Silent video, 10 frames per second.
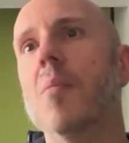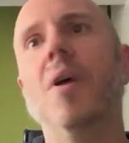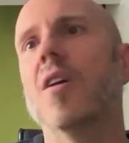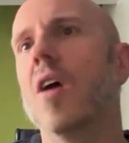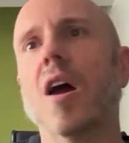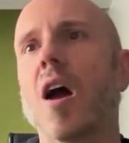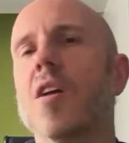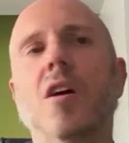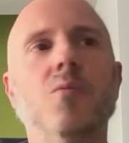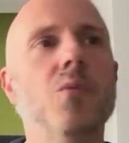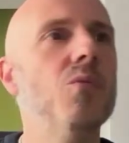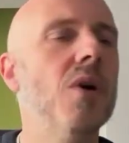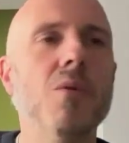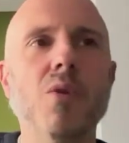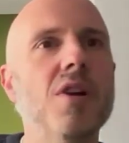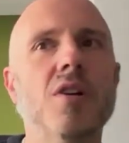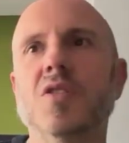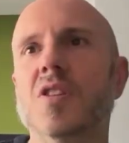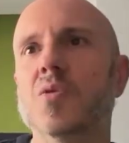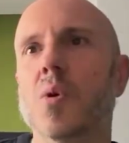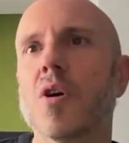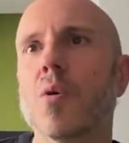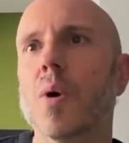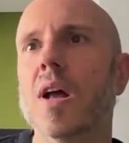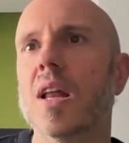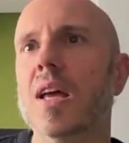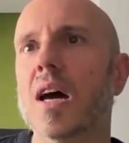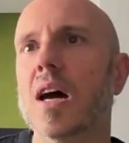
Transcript: I mean, I can, I, I can, we, I mean, we can answer this one yeah. quickly.